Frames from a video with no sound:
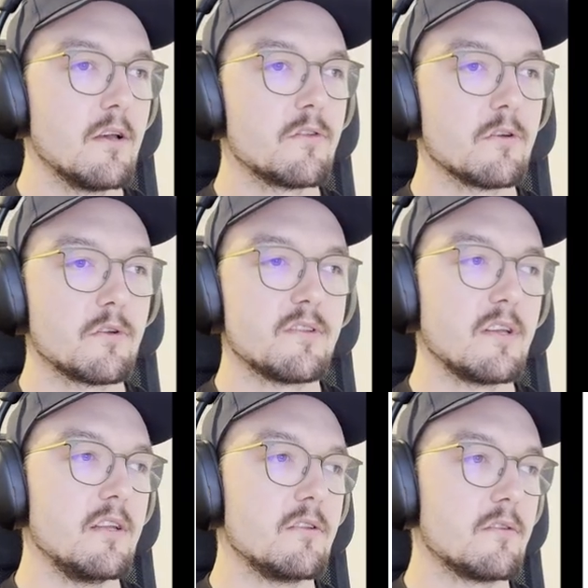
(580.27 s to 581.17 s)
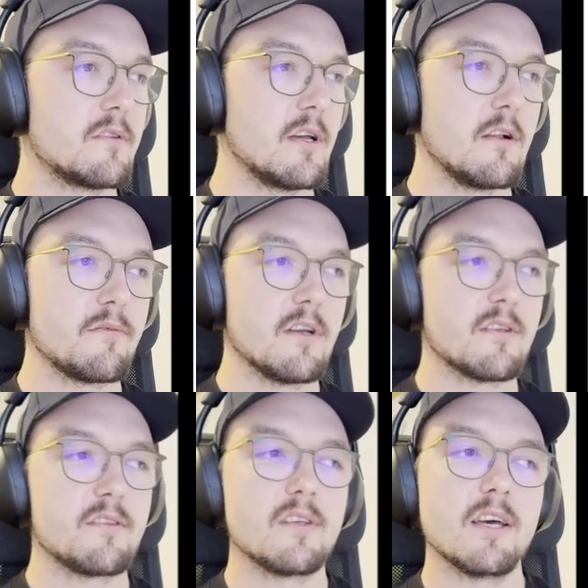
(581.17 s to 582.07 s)
So the state itself, as
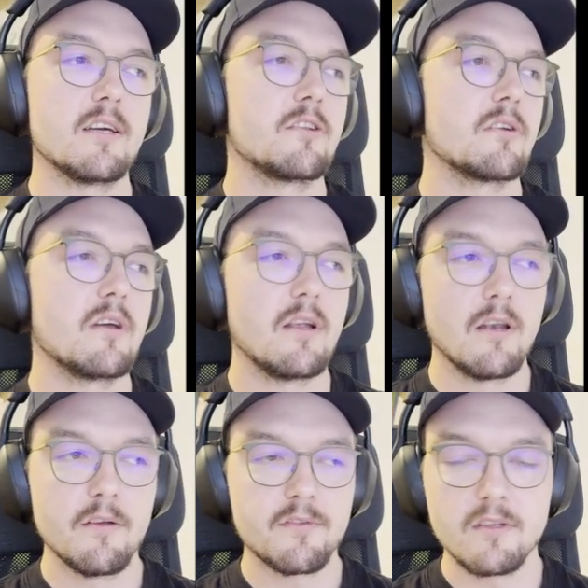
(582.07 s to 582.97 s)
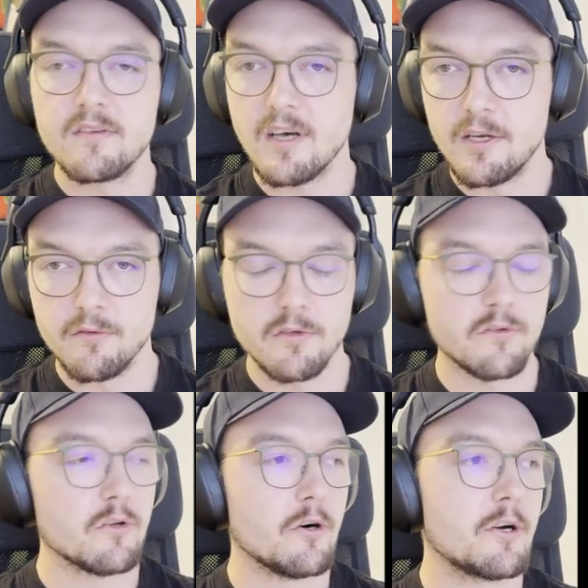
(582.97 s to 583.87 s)
I said, lives inside of the
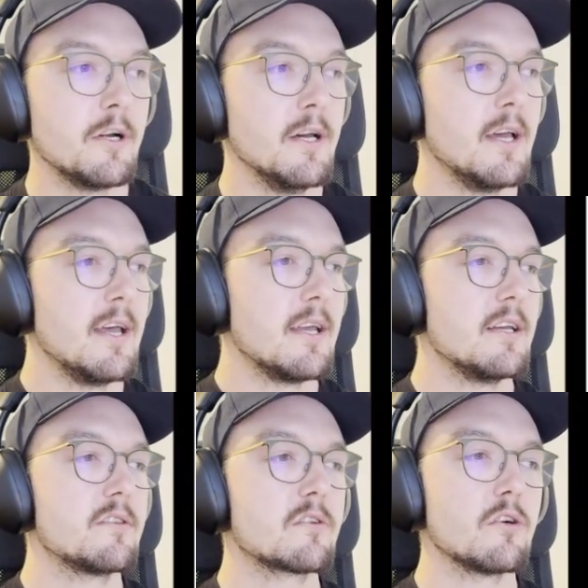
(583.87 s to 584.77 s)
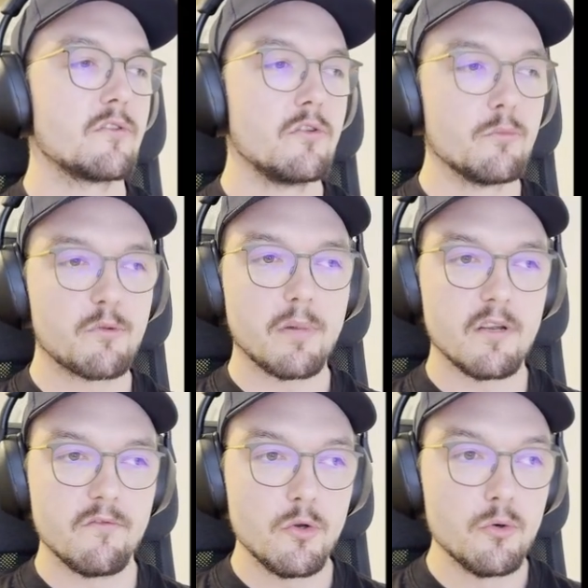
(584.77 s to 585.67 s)
store. It's consumed by
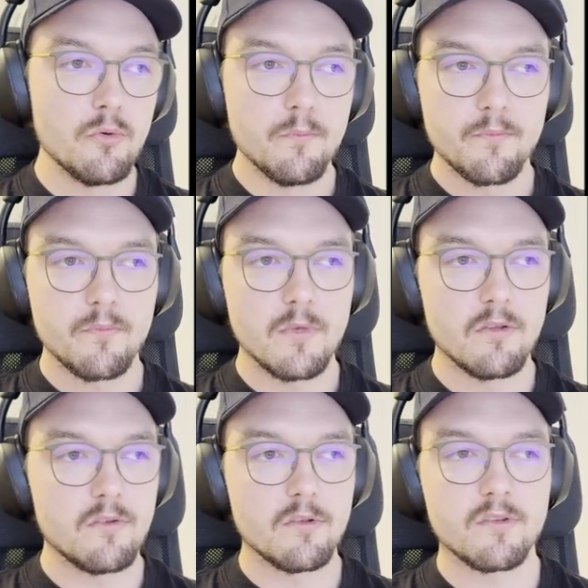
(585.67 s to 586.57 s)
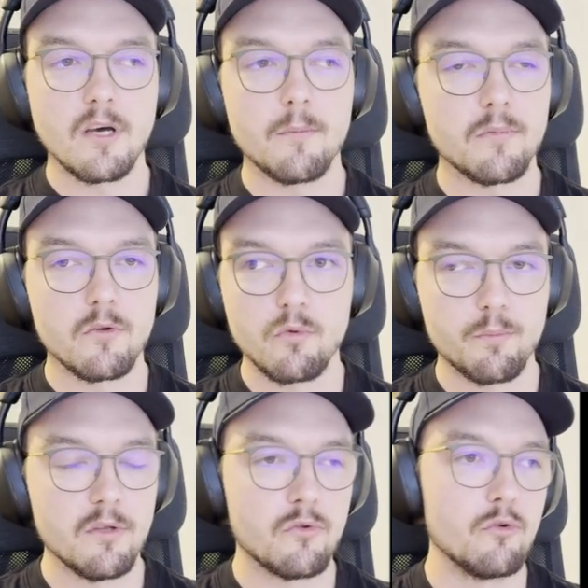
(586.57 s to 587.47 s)
the view. In this example, it would
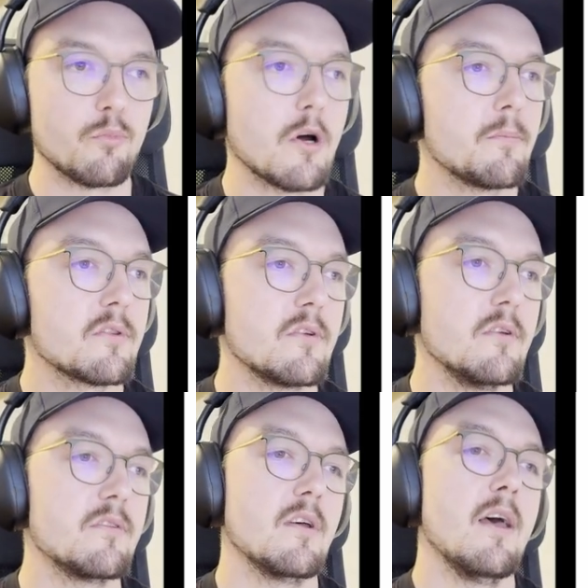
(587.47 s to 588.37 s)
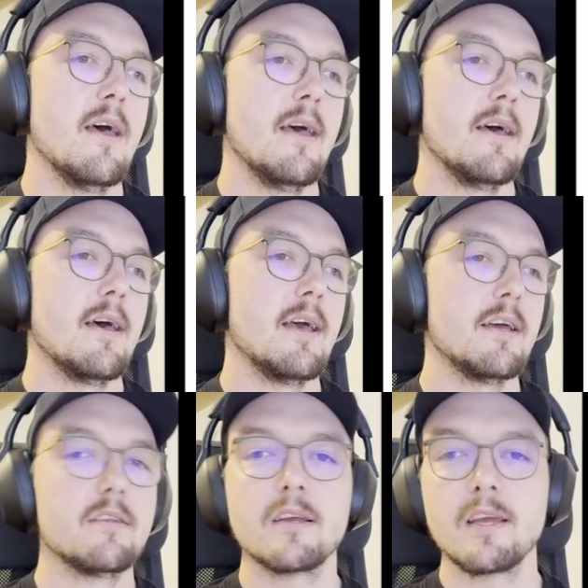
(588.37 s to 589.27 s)
be two properties,
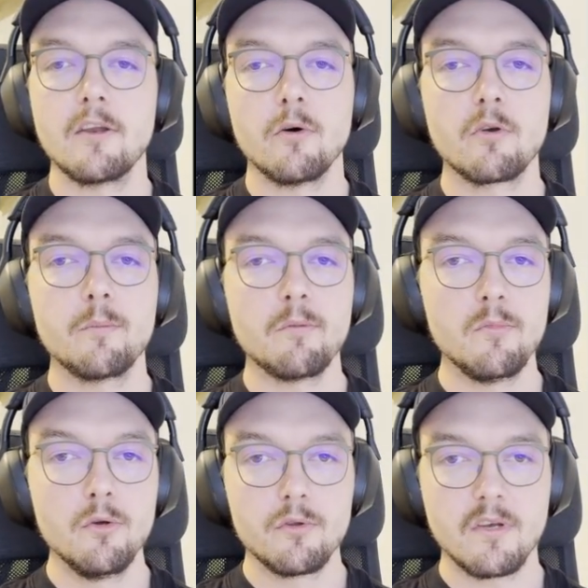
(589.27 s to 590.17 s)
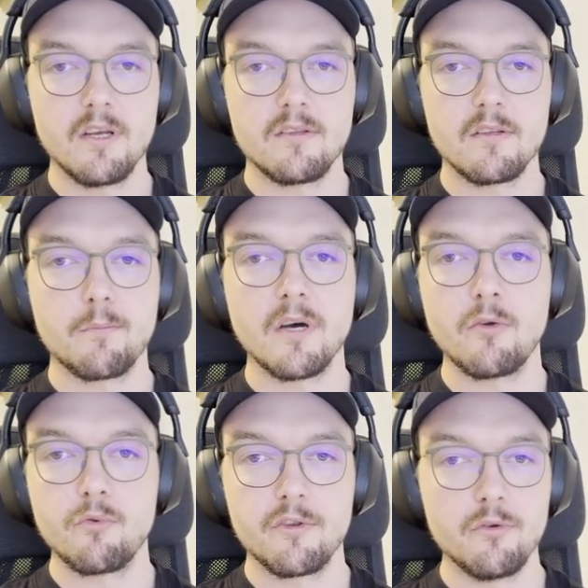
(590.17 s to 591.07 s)
and it can only be mutated by the
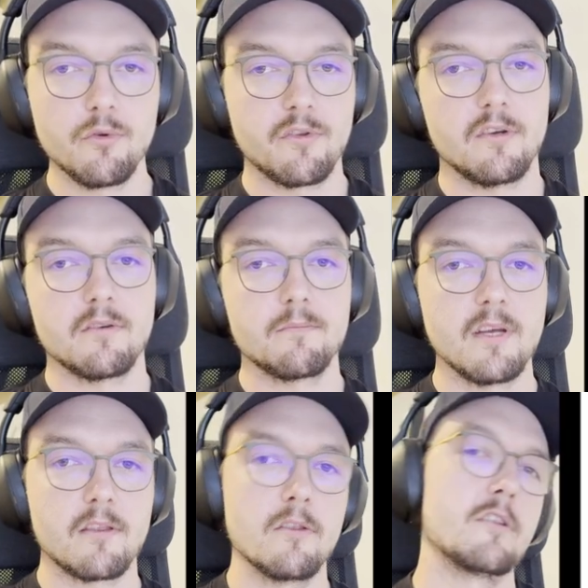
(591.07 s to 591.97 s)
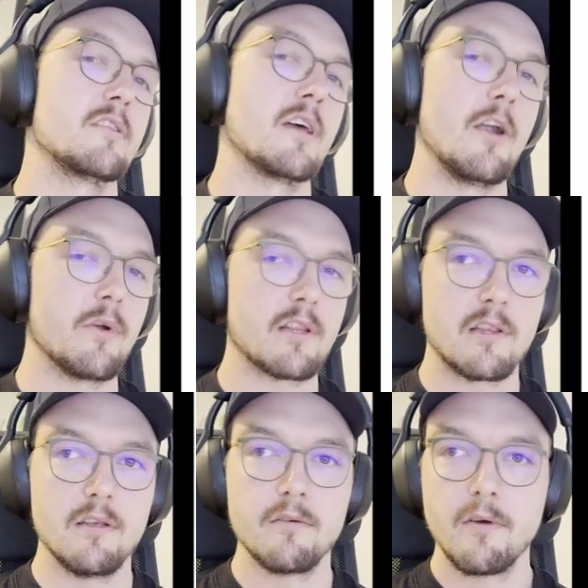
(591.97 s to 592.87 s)
reducer and not
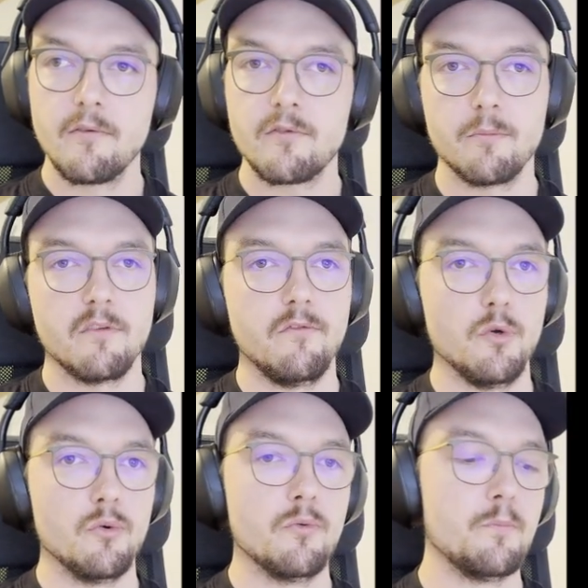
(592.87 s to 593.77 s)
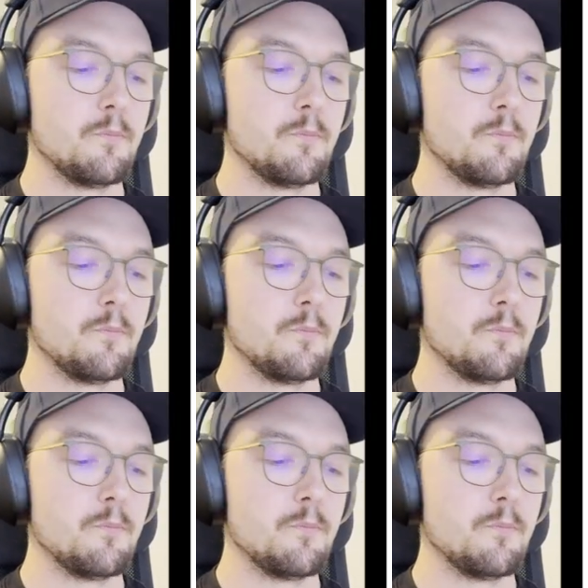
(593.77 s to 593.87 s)
directly from the view.